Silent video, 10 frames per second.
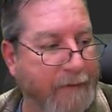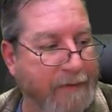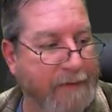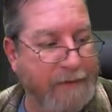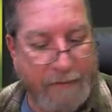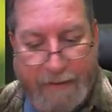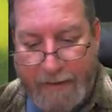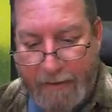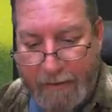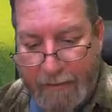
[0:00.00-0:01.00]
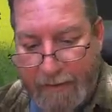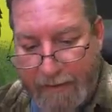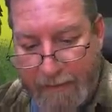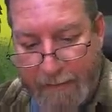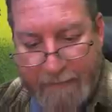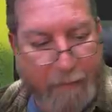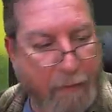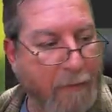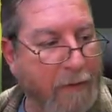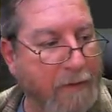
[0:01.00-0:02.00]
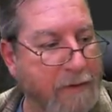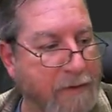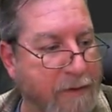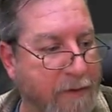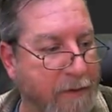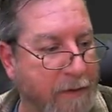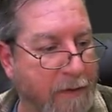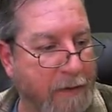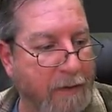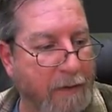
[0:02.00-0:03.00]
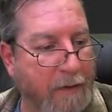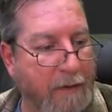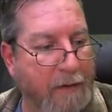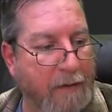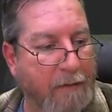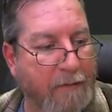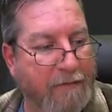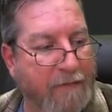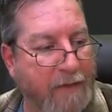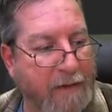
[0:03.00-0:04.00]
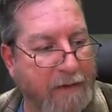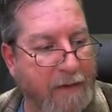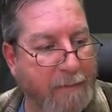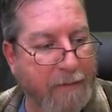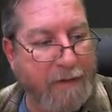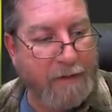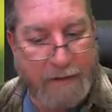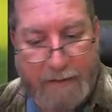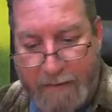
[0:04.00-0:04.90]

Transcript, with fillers: So here I want a little bit of orange reflected up under the